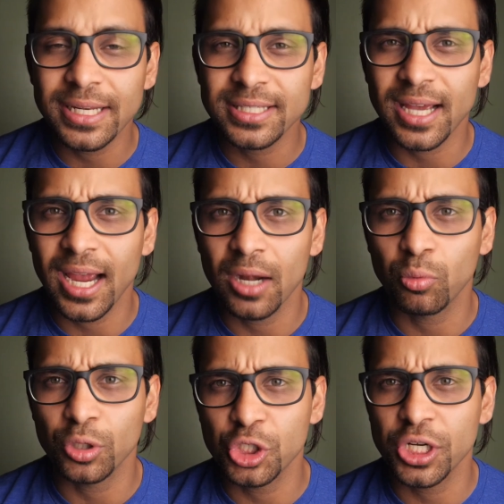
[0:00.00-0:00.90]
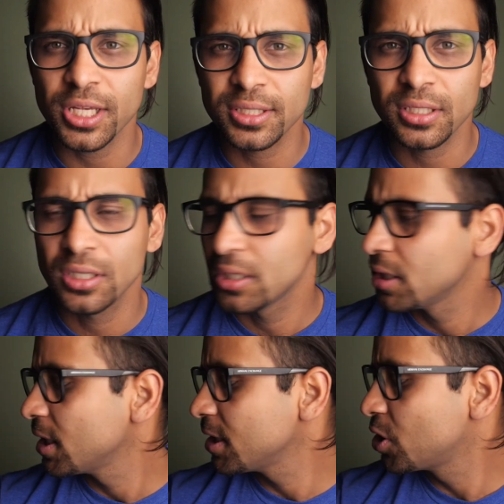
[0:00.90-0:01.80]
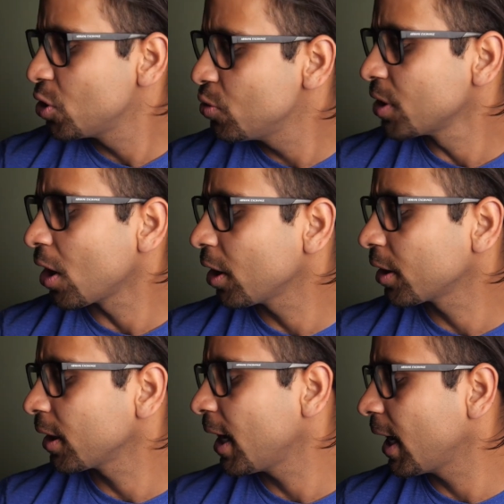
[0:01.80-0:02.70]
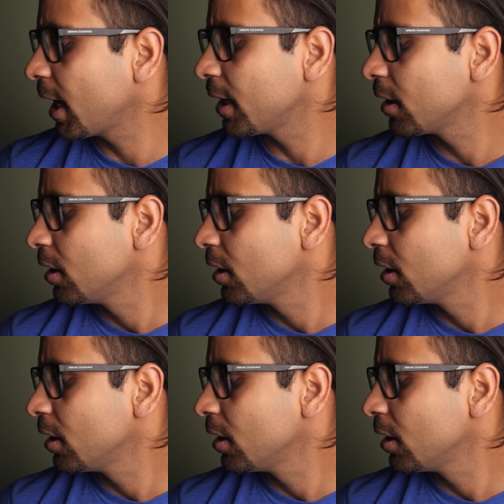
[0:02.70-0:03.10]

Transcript: side were just too dark, and